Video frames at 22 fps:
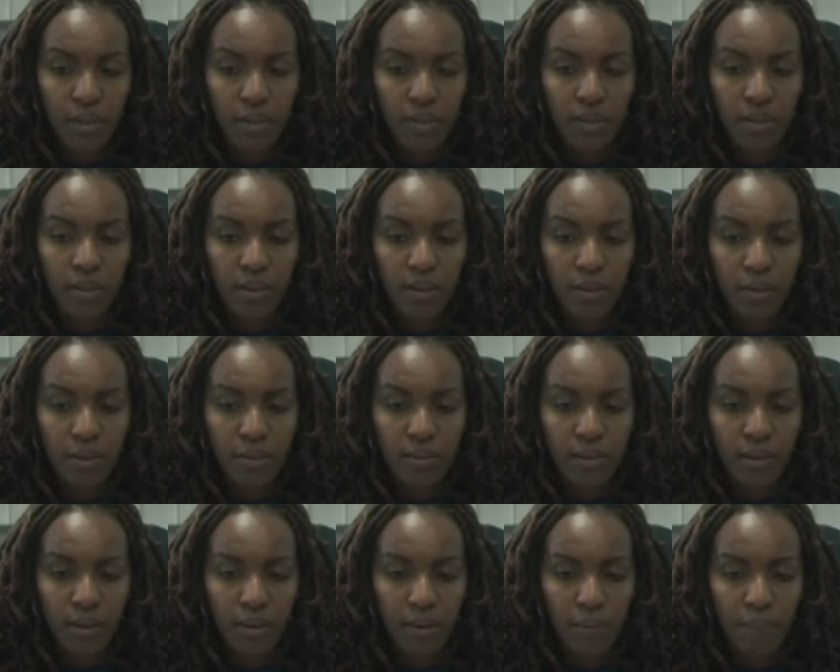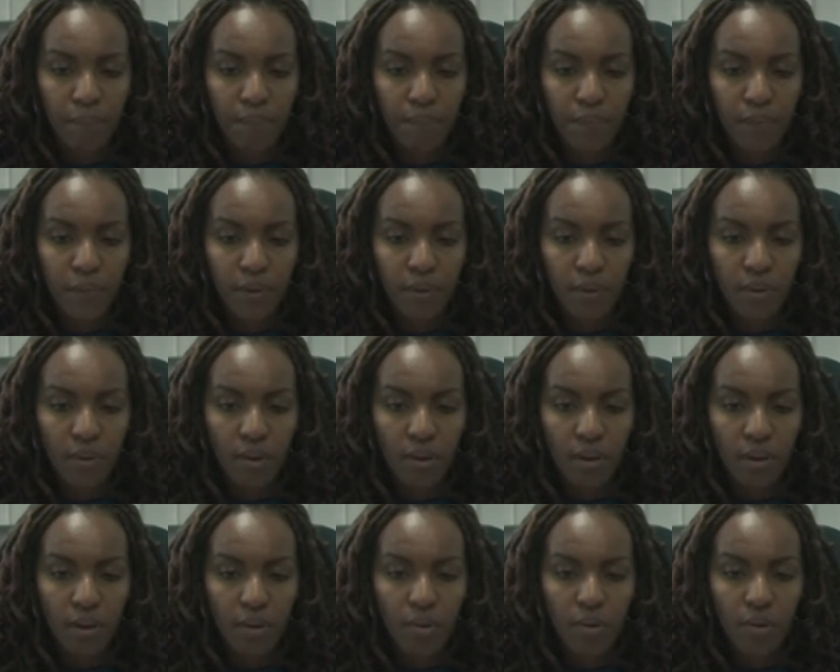and
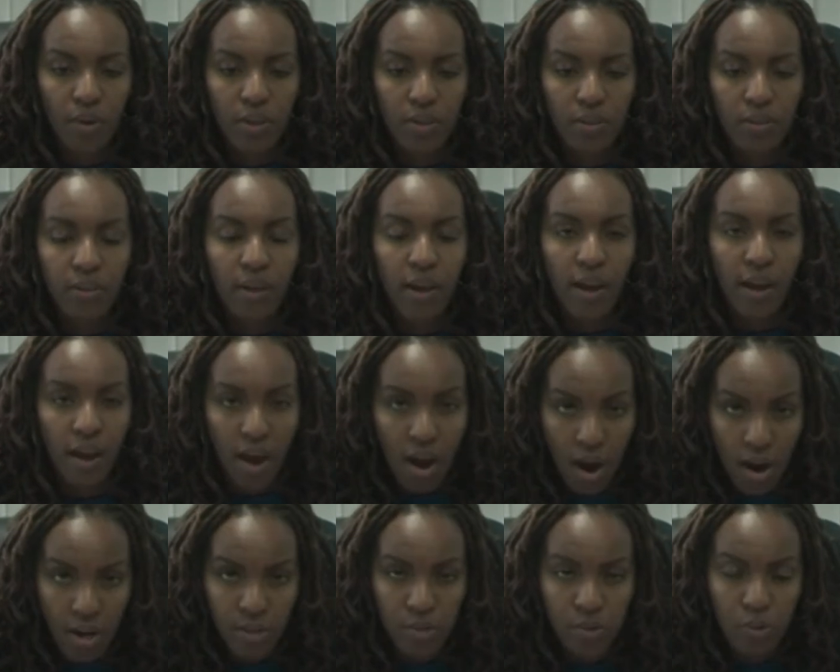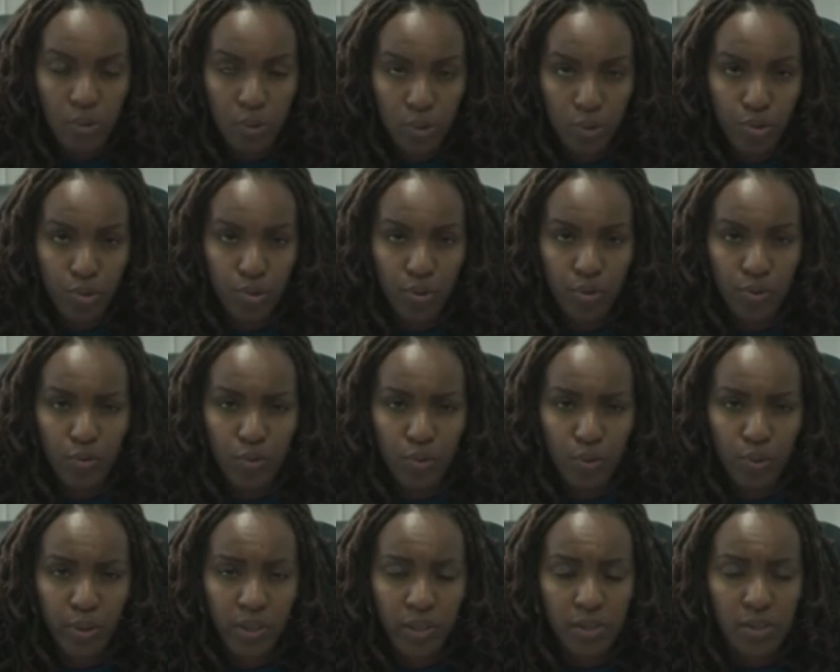there are solutions
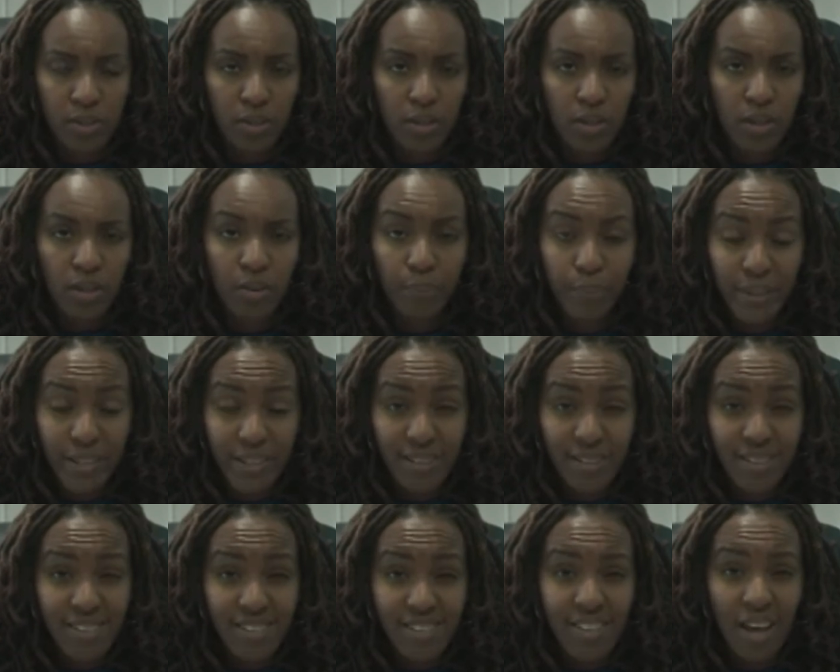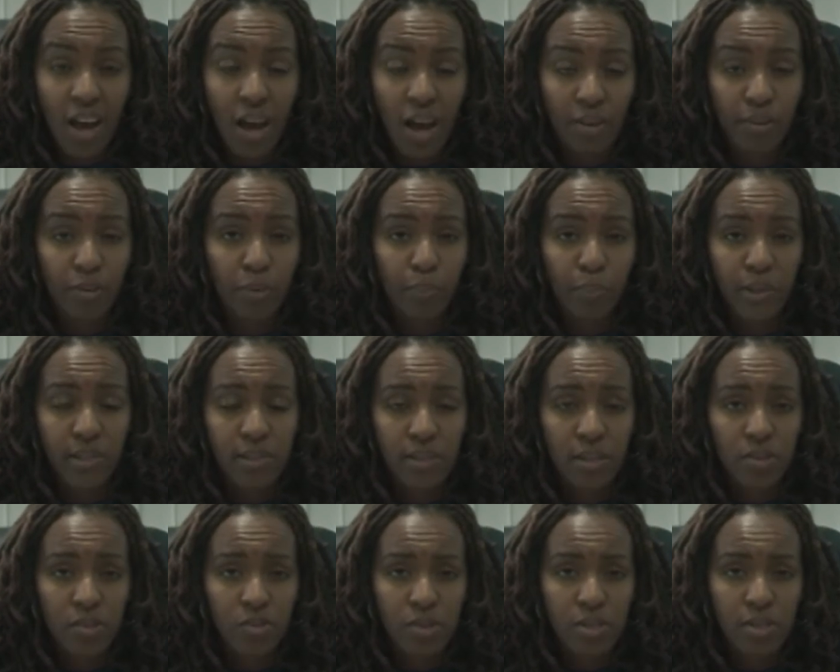for it. PET is 100%
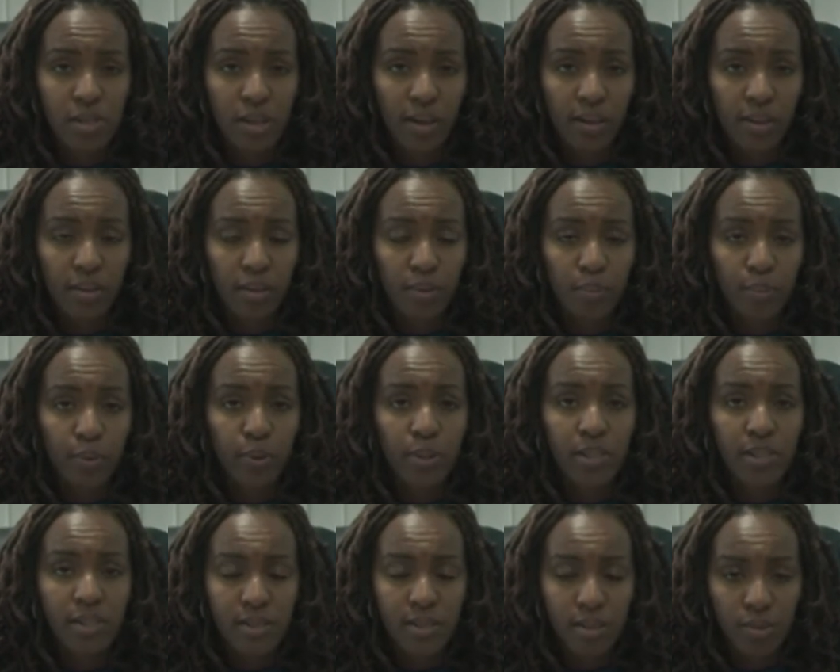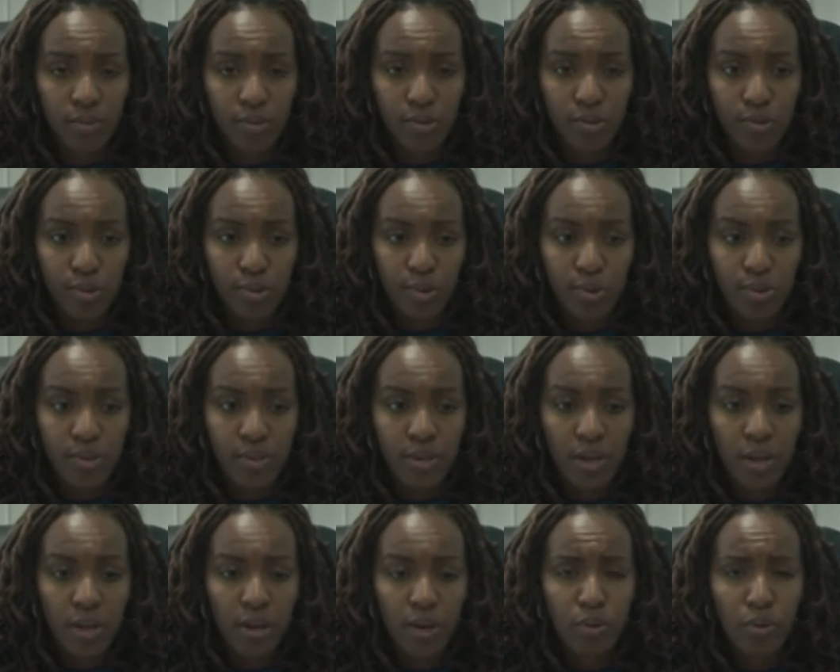recyclable. It's a resource.
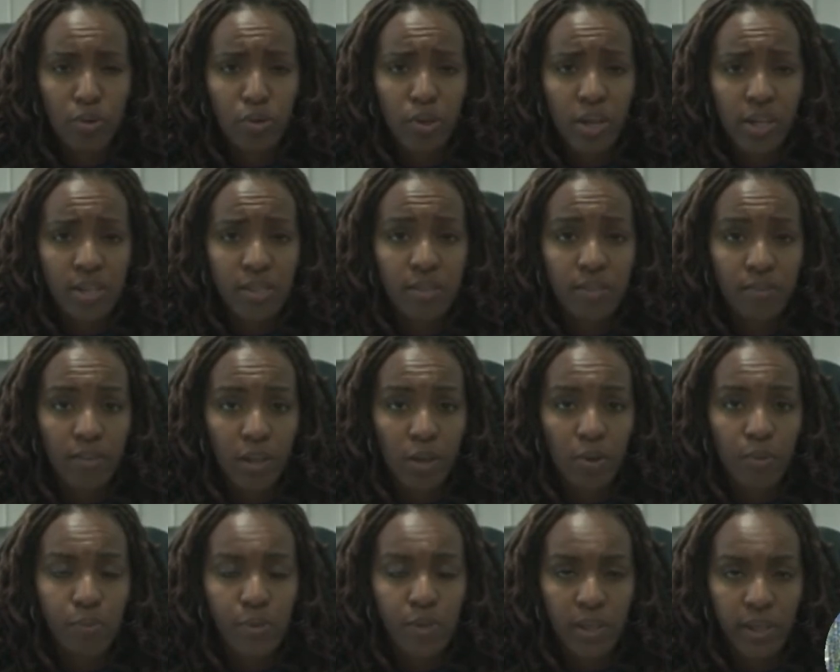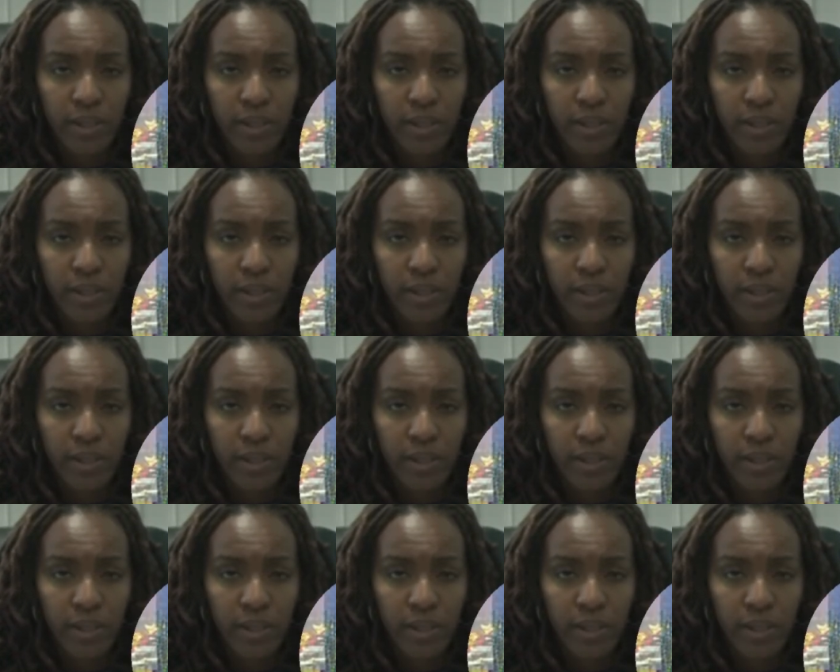Look at developed